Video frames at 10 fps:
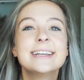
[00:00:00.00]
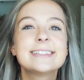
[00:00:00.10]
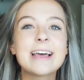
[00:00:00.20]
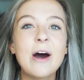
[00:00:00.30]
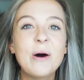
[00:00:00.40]

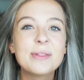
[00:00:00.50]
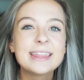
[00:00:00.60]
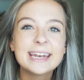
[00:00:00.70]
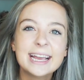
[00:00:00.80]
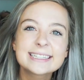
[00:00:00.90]
So
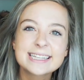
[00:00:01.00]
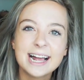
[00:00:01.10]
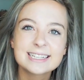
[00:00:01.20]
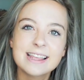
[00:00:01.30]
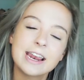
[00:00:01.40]
the next
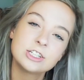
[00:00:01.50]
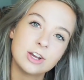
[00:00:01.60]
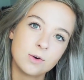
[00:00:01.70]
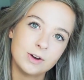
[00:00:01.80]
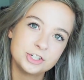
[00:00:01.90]
class that I
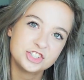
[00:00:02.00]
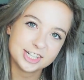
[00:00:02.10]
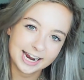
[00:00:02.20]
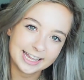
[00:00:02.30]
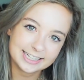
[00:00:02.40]
took was
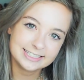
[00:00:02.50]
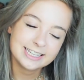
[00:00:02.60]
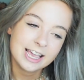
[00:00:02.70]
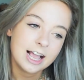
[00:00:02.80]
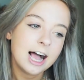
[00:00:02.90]

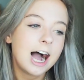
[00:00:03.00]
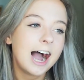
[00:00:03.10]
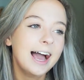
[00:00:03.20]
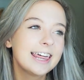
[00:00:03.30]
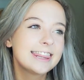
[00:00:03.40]
genetics.
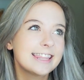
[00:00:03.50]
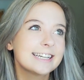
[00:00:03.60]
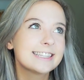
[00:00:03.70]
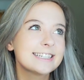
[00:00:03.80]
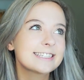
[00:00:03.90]
I
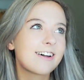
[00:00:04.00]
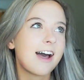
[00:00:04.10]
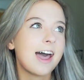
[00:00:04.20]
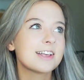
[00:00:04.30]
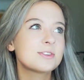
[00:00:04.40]
thought this
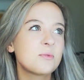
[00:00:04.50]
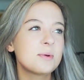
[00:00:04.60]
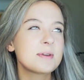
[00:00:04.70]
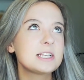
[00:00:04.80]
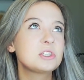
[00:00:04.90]
class
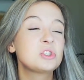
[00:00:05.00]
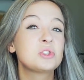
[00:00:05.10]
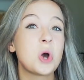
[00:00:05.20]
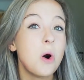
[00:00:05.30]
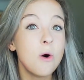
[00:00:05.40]
would be
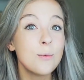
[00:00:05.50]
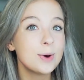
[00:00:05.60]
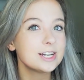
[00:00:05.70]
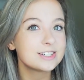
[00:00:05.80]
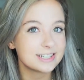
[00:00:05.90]
so
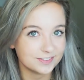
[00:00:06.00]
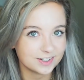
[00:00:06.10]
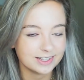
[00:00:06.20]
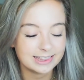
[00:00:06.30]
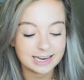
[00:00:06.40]
much
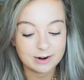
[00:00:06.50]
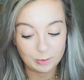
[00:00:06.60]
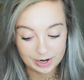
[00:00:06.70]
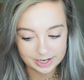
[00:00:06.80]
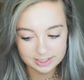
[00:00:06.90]
different than
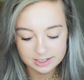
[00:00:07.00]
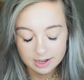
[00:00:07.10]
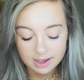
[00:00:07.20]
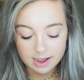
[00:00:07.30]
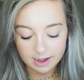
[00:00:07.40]
it was.
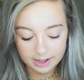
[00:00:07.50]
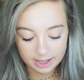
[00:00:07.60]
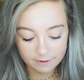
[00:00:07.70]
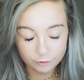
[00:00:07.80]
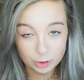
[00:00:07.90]

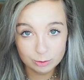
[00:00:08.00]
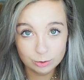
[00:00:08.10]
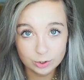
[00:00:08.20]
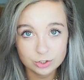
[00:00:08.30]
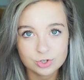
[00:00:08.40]
If
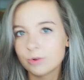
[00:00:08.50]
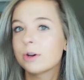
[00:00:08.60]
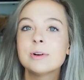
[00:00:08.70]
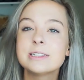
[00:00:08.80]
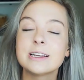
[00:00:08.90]
you don't
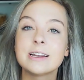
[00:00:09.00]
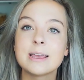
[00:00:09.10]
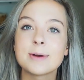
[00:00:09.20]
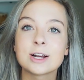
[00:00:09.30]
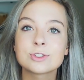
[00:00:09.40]
know what
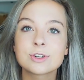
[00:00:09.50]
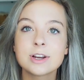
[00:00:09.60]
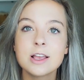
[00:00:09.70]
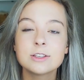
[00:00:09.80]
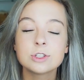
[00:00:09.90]
DNA Master
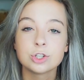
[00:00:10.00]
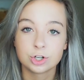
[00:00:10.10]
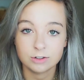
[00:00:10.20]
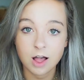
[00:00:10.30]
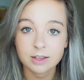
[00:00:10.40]
is,
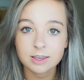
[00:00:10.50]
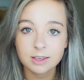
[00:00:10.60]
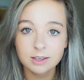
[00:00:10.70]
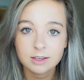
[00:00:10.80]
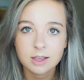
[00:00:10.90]
you're
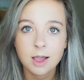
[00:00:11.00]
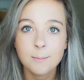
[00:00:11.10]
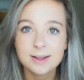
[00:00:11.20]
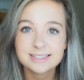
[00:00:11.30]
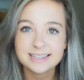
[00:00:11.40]
lucky.
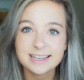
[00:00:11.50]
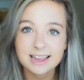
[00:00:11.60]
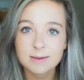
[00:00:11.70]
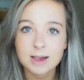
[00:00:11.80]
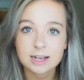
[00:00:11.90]
But
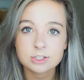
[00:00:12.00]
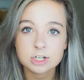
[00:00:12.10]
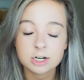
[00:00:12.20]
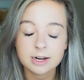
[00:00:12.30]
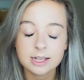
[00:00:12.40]
DNA
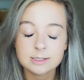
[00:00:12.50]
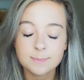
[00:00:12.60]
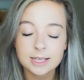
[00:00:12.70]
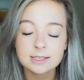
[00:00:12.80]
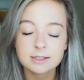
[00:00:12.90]
Master
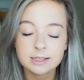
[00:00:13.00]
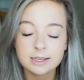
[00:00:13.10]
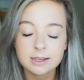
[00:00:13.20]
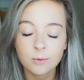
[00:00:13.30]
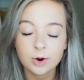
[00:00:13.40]
is
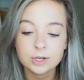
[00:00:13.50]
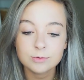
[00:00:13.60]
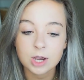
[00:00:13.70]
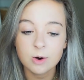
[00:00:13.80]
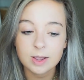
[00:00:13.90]
basically where
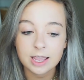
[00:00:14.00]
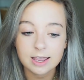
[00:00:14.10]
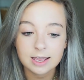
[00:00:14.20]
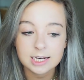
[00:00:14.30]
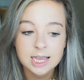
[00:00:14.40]
you go
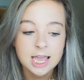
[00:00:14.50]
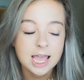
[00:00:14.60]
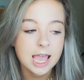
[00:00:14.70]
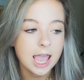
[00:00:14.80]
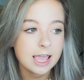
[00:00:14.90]
in
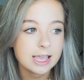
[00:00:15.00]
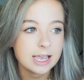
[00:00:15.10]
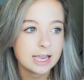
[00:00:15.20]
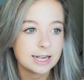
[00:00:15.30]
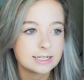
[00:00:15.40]

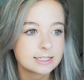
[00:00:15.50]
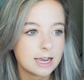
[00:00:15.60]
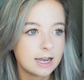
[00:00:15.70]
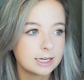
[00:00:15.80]
and